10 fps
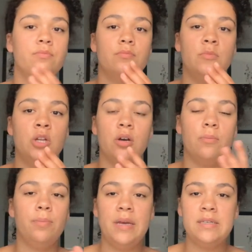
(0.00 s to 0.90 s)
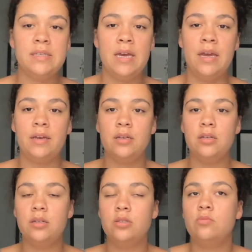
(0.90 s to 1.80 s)
you know, basic,
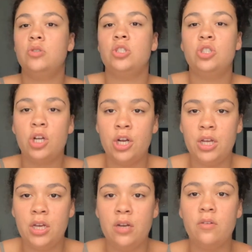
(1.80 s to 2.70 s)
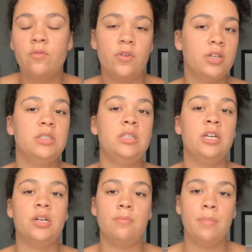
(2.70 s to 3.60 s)
starting, first
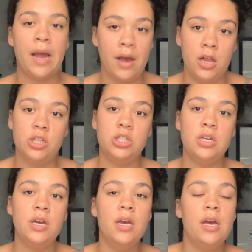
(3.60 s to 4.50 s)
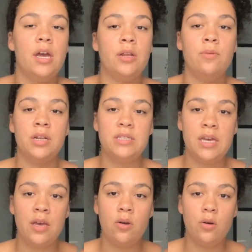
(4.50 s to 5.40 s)
year biology. And you want to
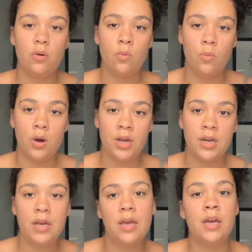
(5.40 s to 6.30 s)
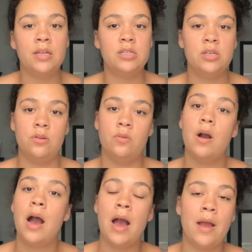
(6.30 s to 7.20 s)
take 1 and 2.
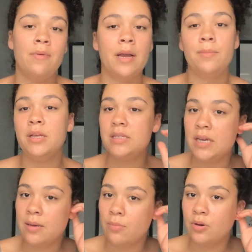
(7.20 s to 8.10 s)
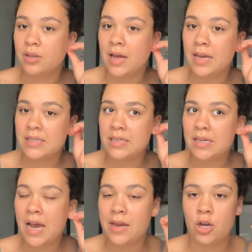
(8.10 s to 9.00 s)
I recommend taking both classes.
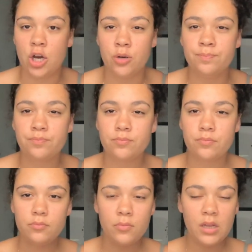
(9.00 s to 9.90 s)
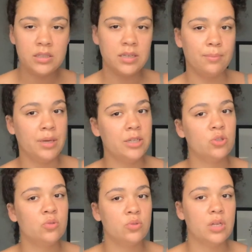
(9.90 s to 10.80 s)
I know some PA
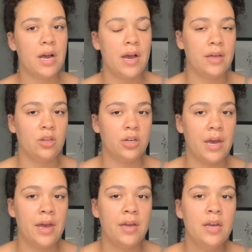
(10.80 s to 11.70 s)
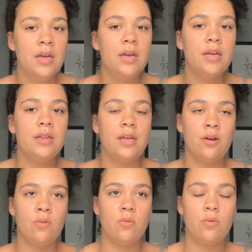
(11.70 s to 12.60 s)
schools I look at, they
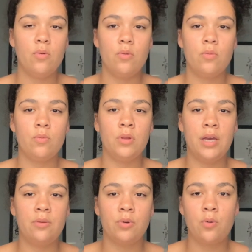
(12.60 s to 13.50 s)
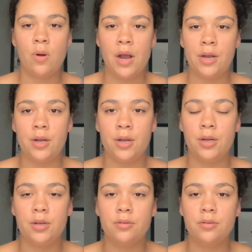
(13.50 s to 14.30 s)
don't like require